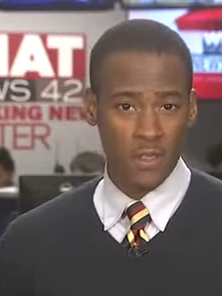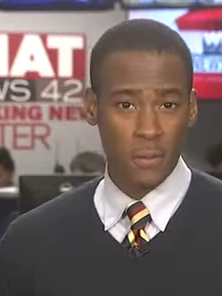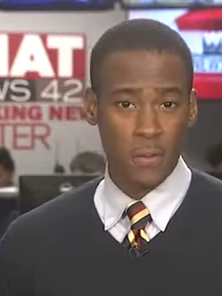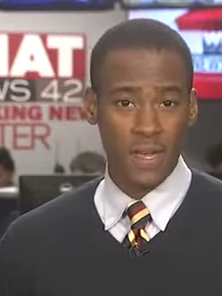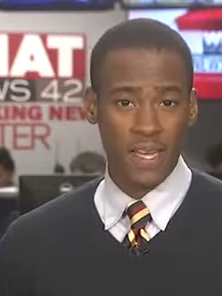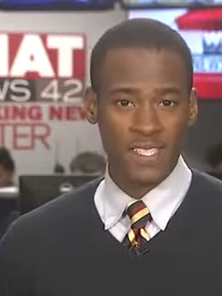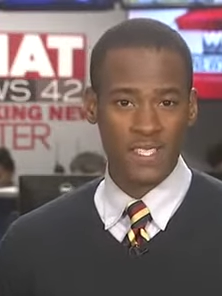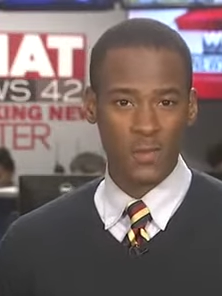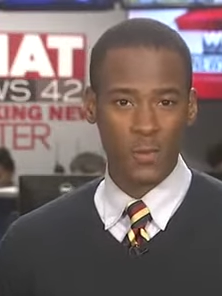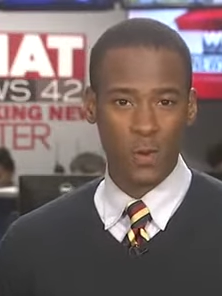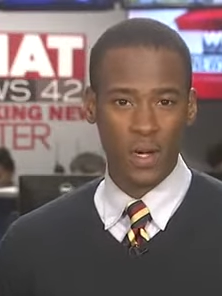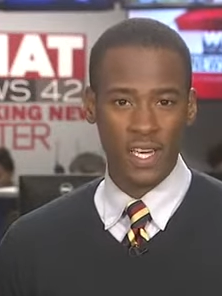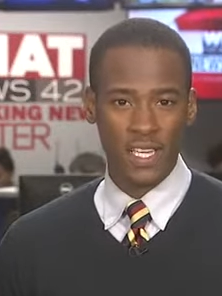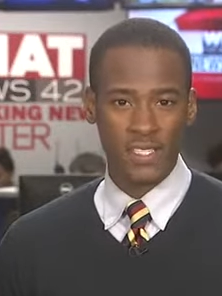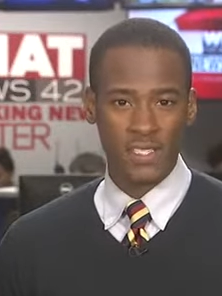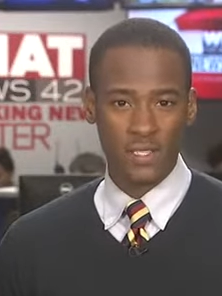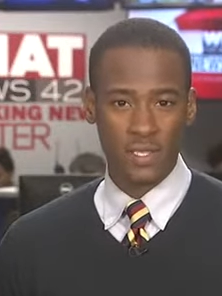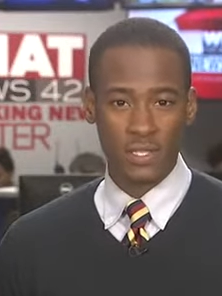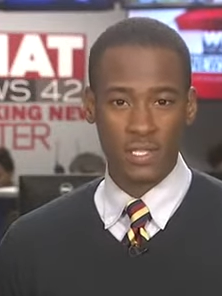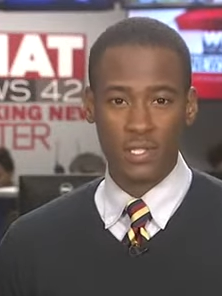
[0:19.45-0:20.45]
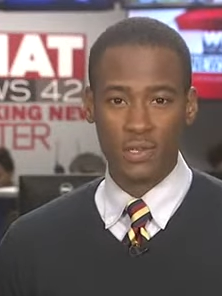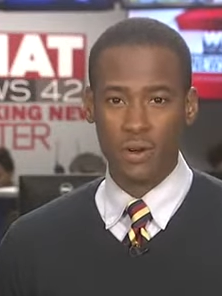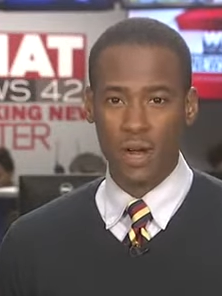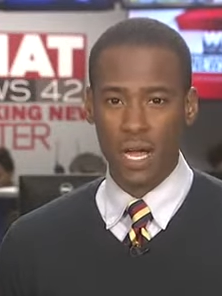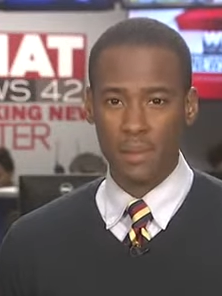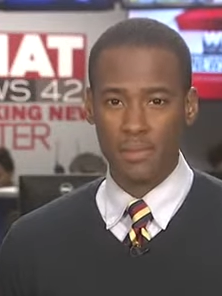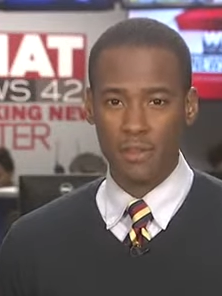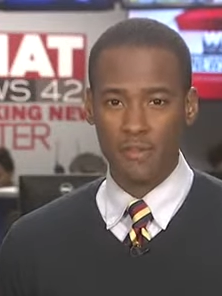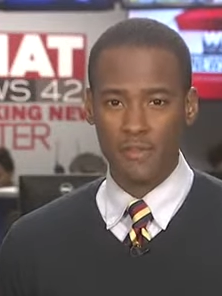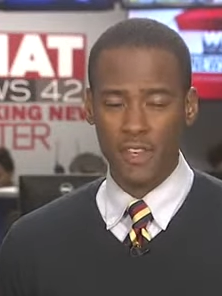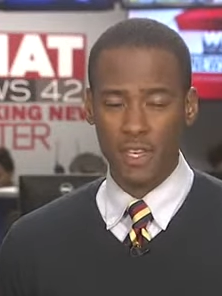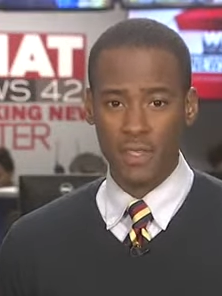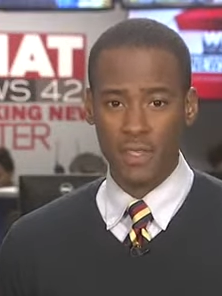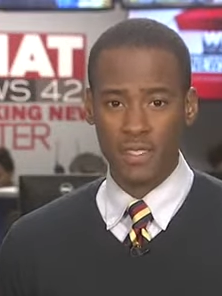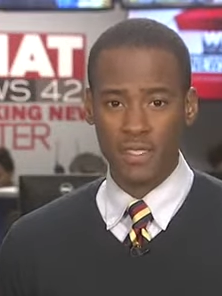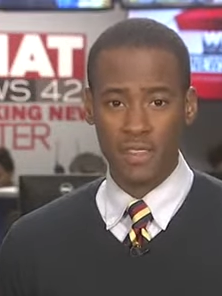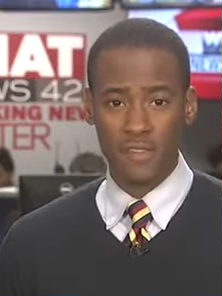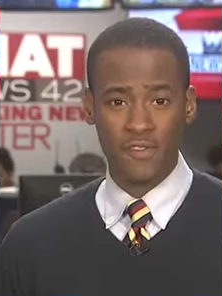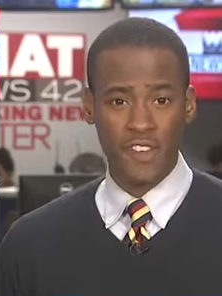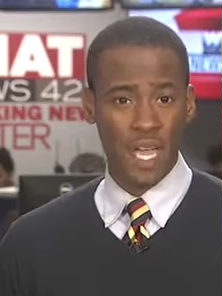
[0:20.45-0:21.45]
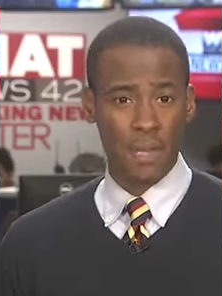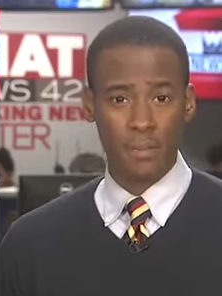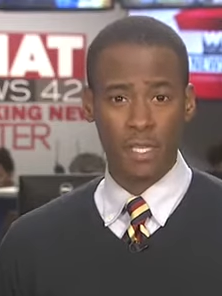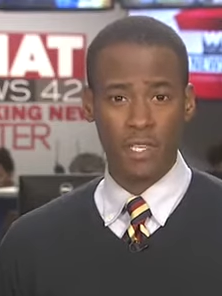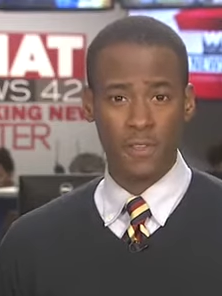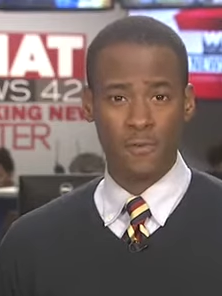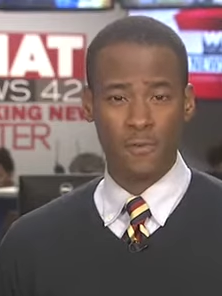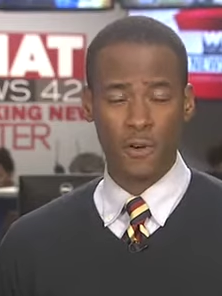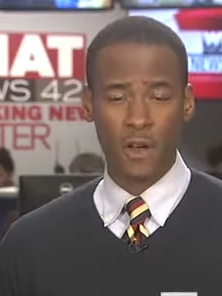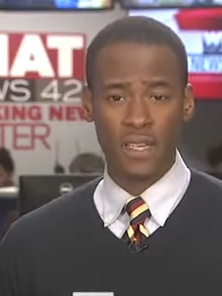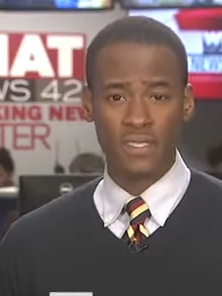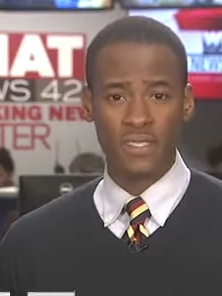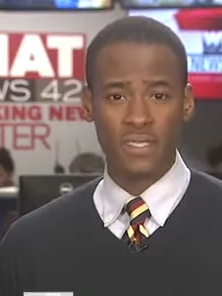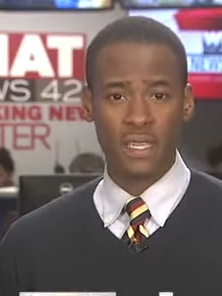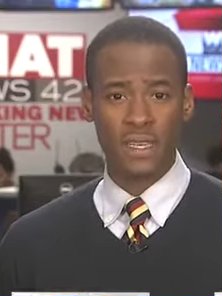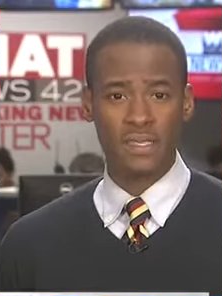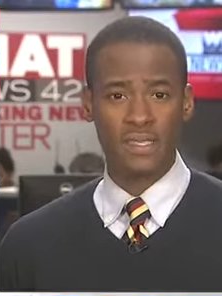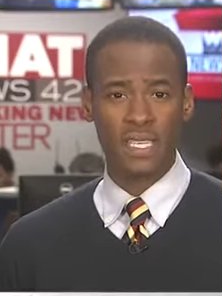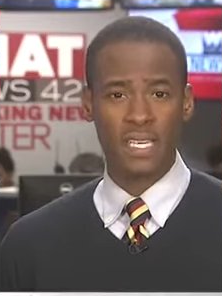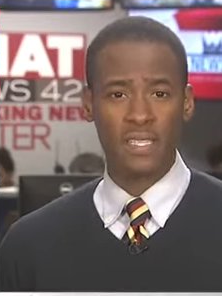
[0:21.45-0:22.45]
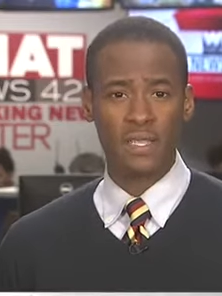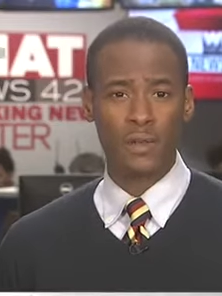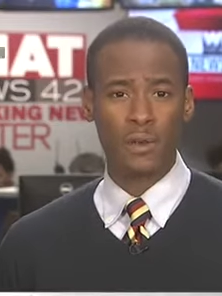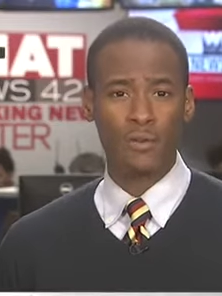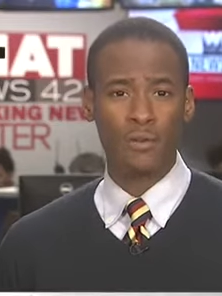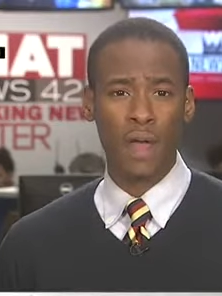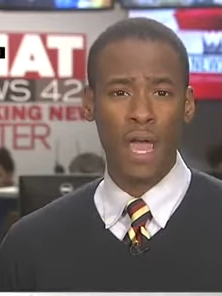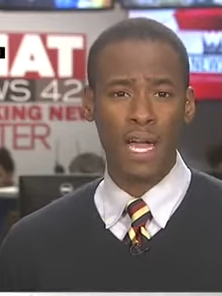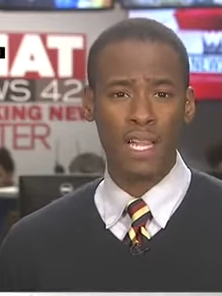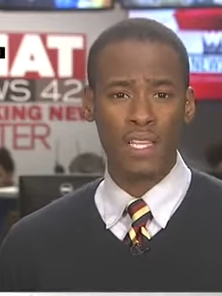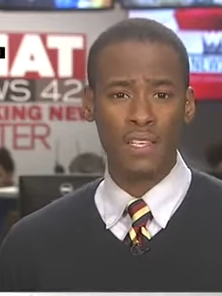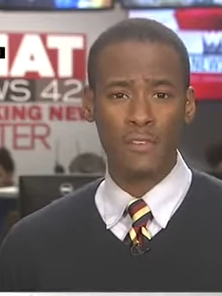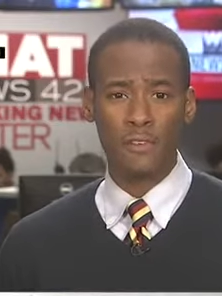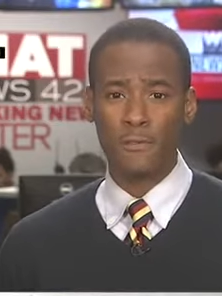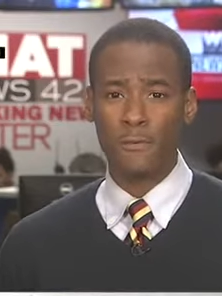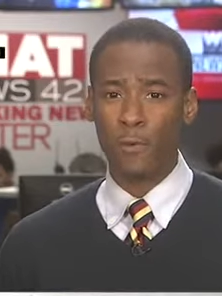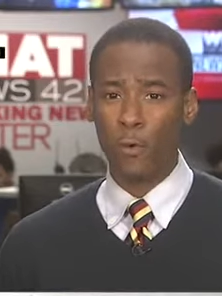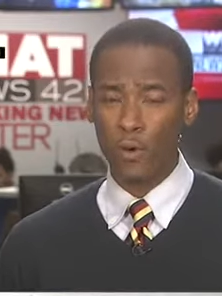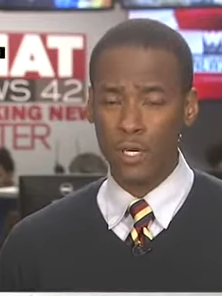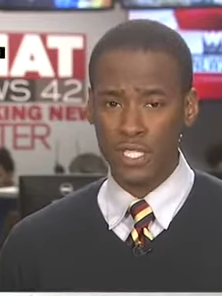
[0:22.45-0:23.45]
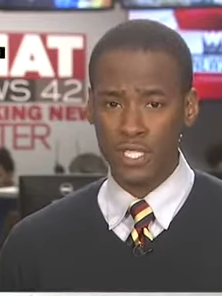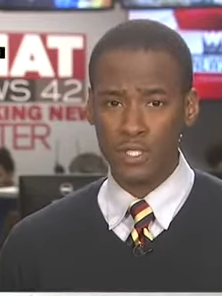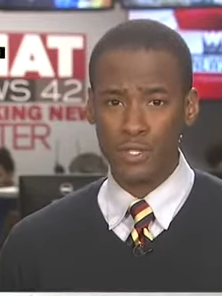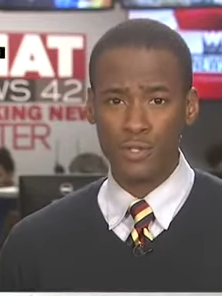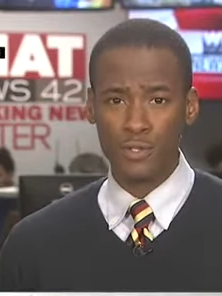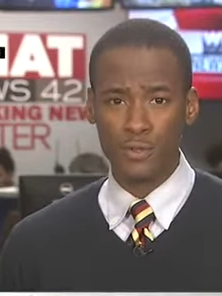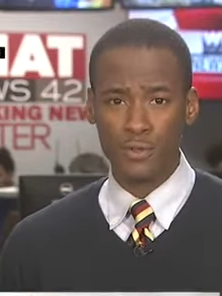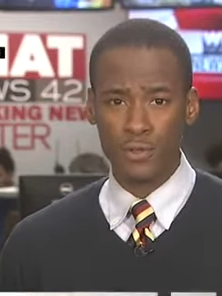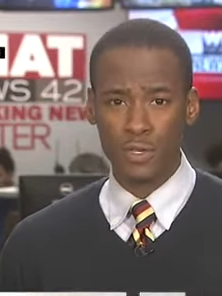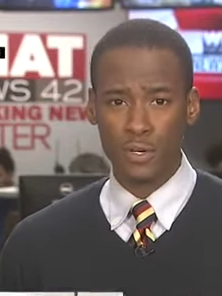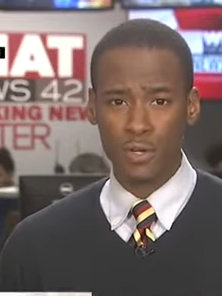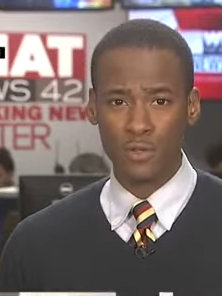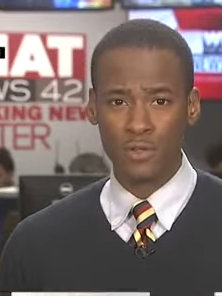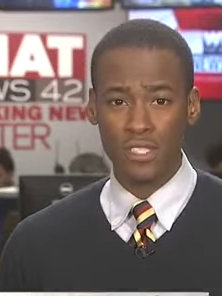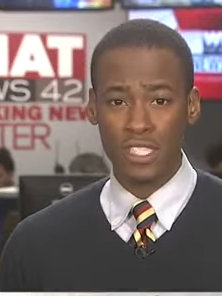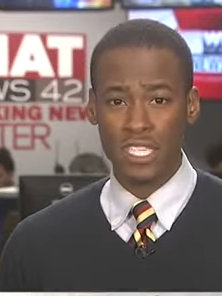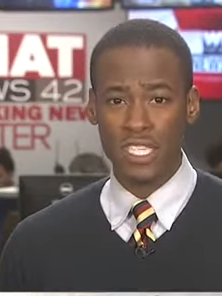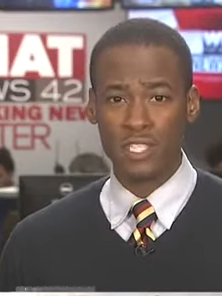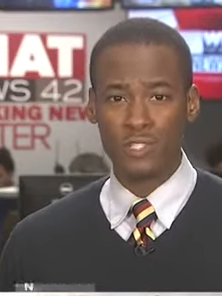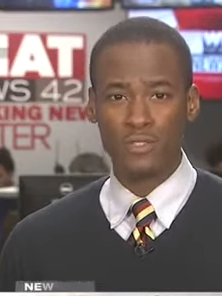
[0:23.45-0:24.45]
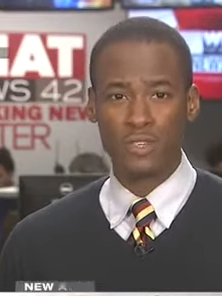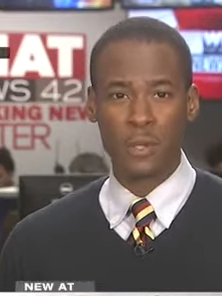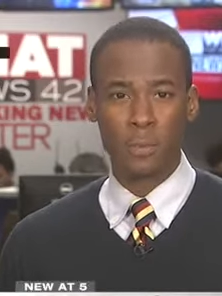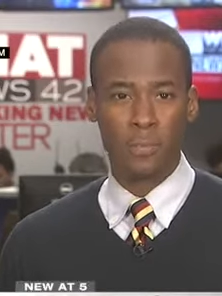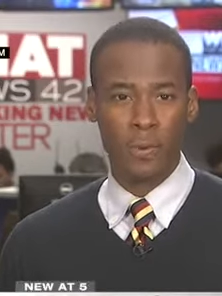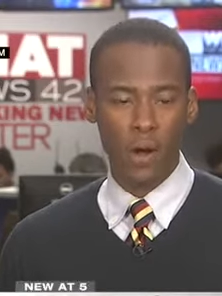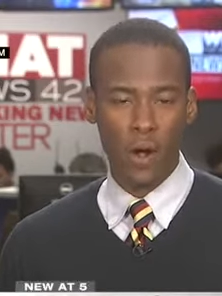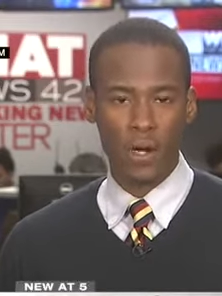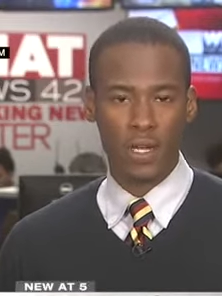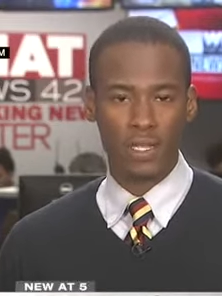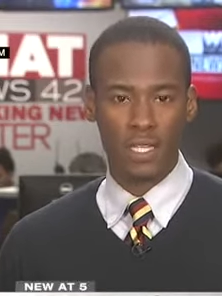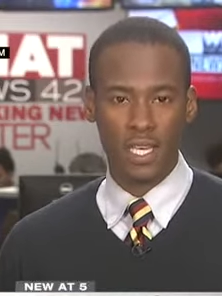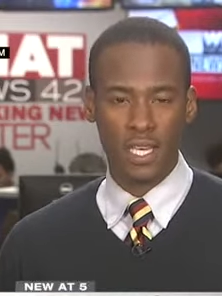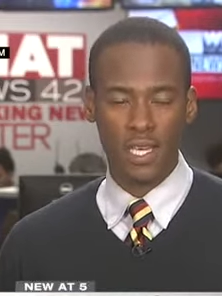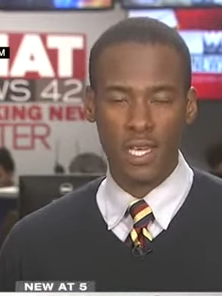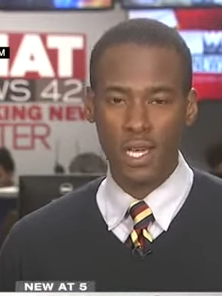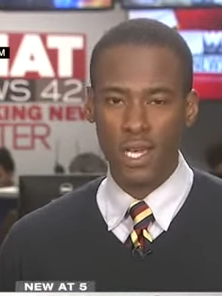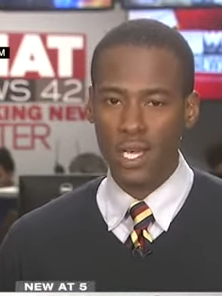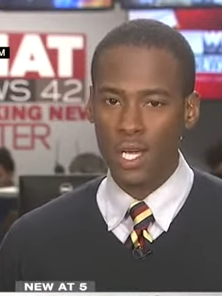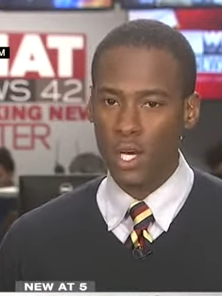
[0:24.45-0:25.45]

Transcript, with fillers: the best way to describe the feelings of family and friends that attended a rally for 42-year-old Deatrice Barclay,